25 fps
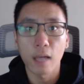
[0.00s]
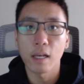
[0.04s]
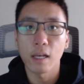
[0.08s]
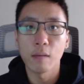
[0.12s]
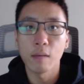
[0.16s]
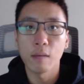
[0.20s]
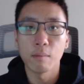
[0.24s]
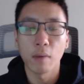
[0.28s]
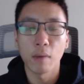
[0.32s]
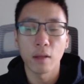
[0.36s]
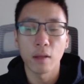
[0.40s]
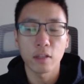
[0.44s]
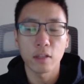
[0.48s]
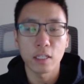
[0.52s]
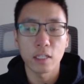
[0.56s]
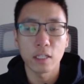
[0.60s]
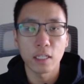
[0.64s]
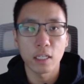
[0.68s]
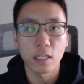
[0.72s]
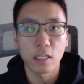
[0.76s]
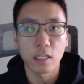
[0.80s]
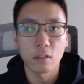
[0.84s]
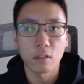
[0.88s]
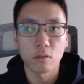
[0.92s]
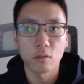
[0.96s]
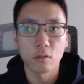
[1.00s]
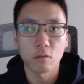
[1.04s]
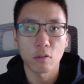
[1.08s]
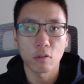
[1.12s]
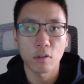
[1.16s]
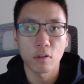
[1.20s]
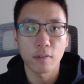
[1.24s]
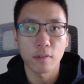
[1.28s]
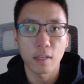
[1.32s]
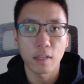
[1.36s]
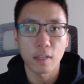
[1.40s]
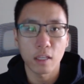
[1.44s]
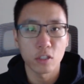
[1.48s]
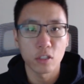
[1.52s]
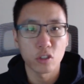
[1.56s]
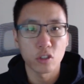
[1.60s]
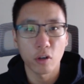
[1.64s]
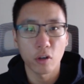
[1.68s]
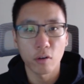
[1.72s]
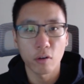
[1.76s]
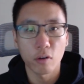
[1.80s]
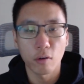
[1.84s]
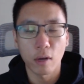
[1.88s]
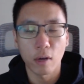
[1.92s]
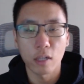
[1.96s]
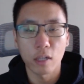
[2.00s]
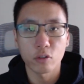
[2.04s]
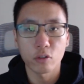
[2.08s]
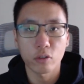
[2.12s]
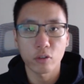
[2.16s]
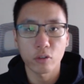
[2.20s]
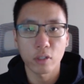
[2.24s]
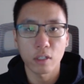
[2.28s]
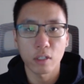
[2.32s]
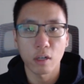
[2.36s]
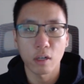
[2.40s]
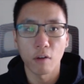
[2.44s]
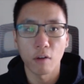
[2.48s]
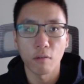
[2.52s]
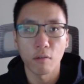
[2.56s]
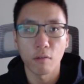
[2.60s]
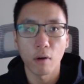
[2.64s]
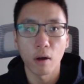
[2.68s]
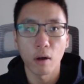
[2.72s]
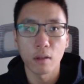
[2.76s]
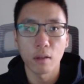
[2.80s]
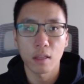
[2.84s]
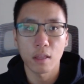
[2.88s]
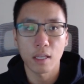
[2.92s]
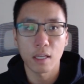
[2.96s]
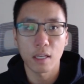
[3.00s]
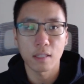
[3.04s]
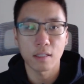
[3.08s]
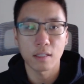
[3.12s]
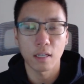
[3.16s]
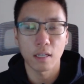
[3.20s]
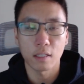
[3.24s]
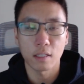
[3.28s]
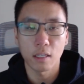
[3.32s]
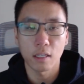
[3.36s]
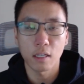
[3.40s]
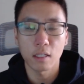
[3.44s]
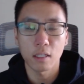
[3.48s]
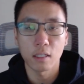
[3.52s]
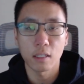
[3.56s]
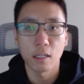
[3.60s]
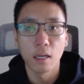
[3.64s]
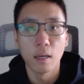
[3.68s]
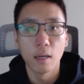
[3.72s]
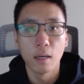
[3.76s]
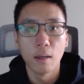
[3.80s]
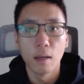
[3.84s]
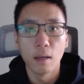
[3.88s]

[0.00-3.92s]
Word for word: a monthly sort of like a journal entry of all the things I did, and